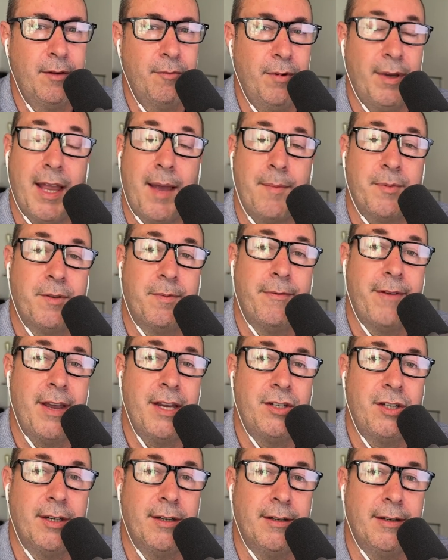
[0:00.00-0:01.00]
relapse
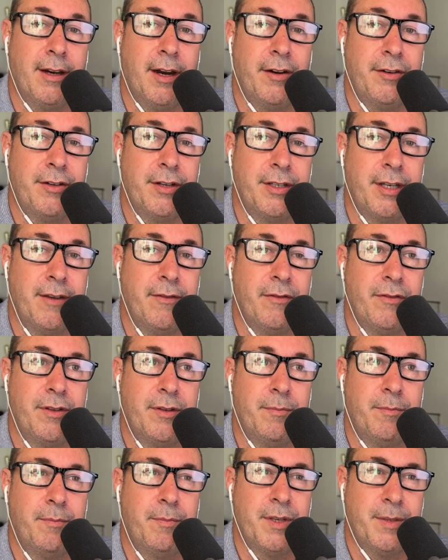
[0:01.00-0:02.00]
prevention, it just
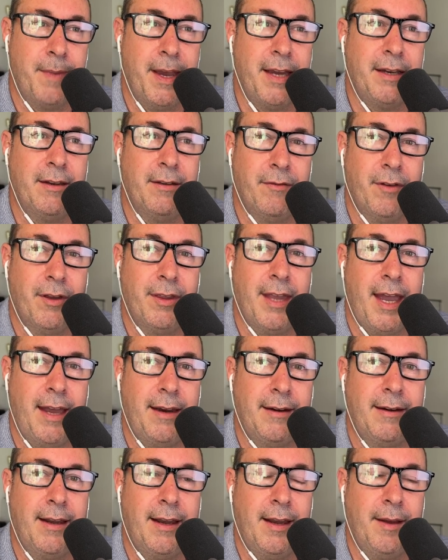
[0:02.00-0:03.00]
gives perspective on
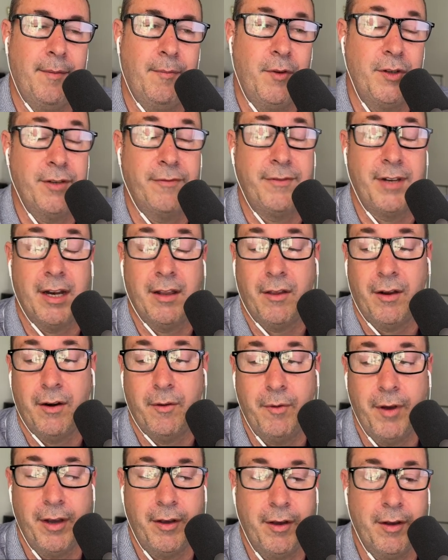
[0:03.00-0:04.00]
that, which I've done a lot
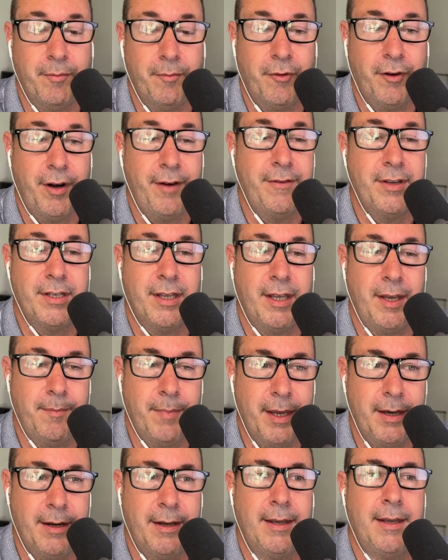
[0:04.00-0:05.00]
of work on previously,
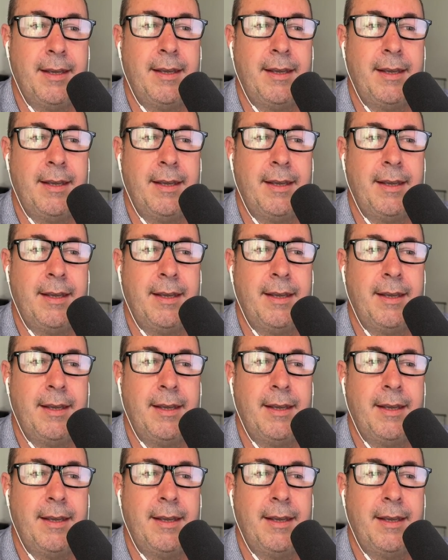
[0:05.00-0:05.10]
but